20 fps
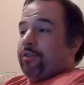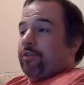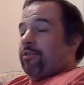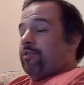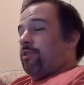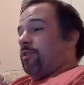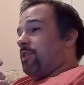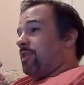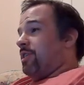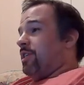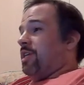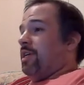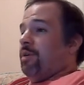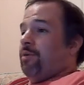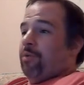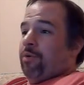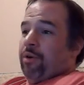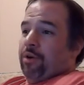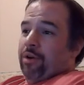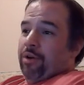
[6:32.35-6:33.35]
There's a scene
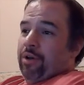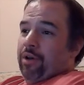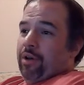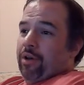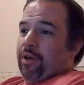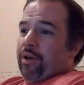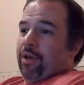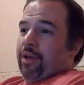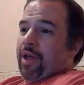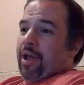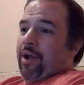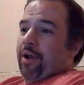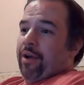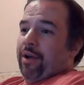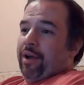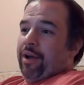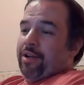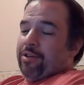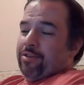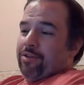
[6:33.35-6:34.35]
where Eric,
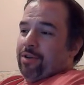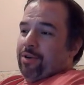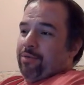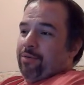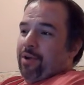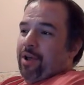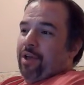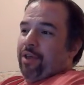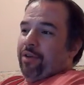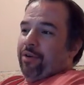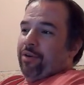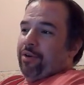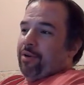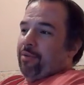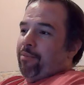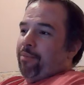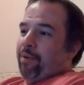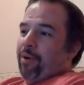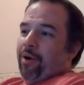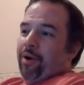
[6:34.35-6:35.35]
Andre, and Rel are in a
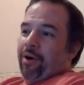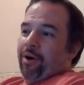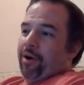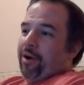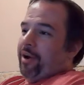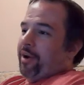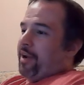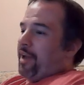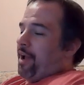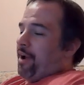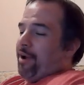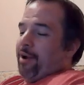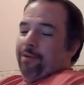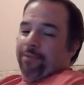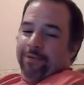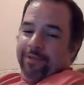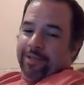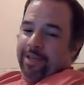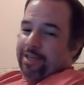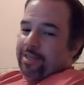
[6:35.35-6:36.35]
bar, and Eric
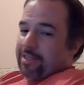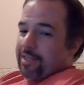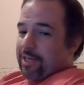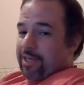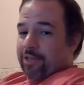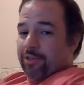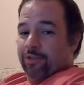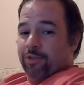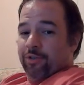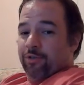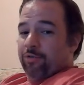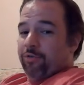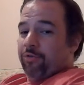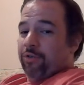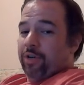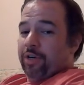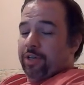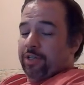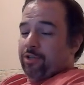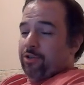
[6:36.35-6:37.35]
pretends to get too
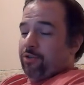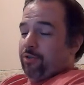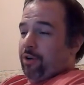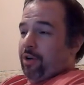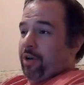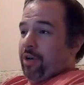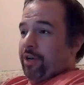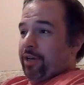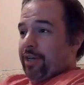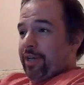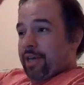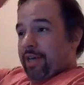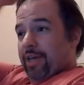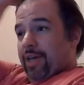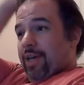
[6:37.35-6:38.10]
fucking drunk